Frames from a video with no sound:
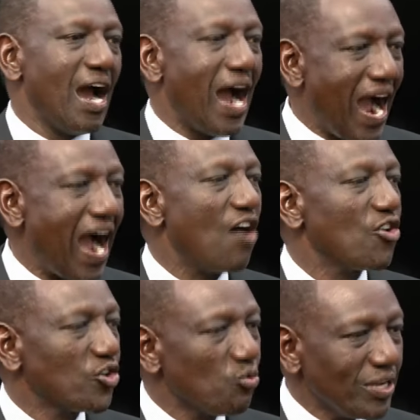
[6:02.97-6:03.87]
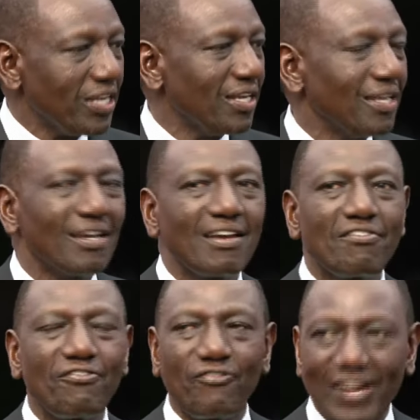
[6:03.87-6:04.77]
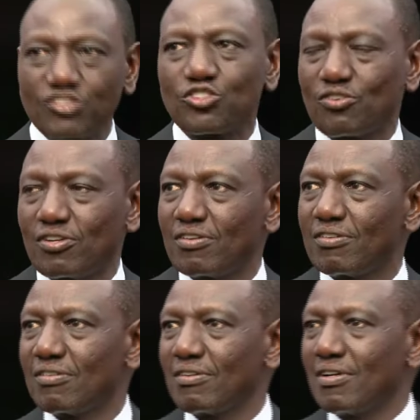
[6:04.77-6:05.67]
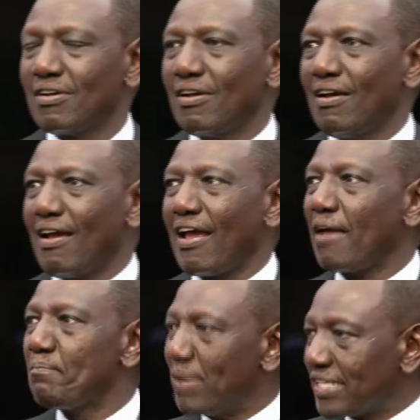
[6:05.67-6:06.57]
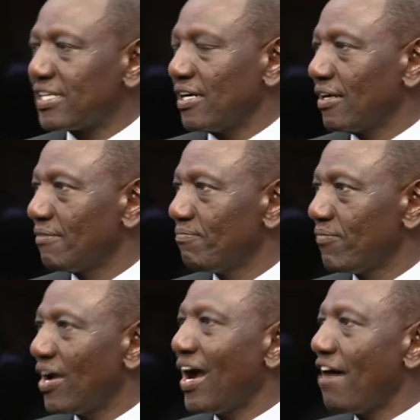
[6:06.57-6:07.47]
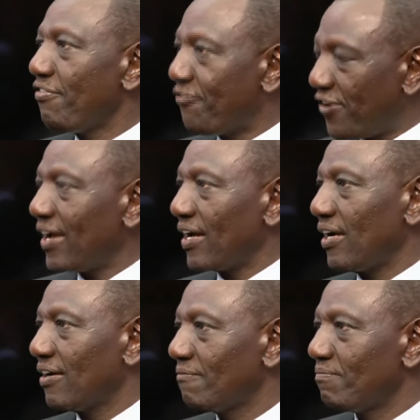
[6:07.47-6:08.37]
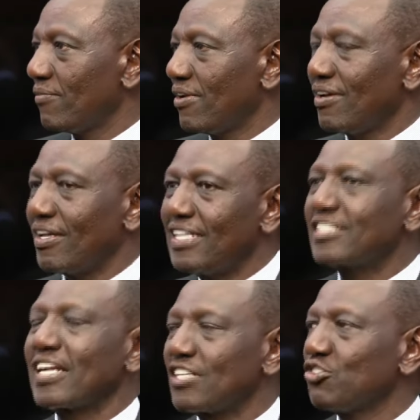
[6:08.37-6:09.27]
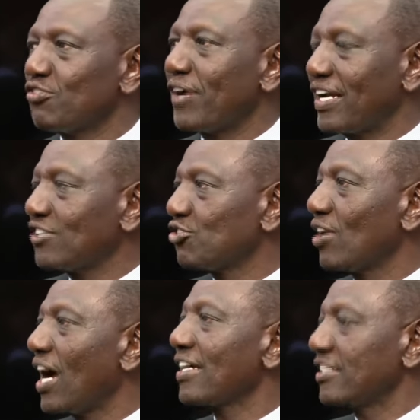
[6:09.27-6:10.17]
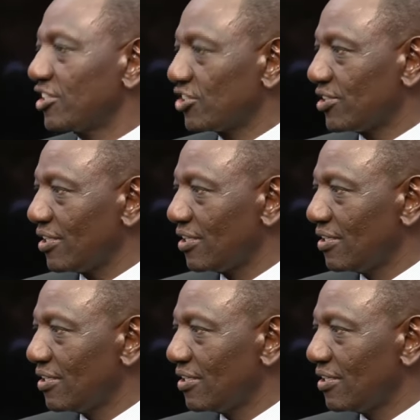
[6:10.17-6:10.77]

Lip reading: How do we fashion a better, a fairer international financial architecture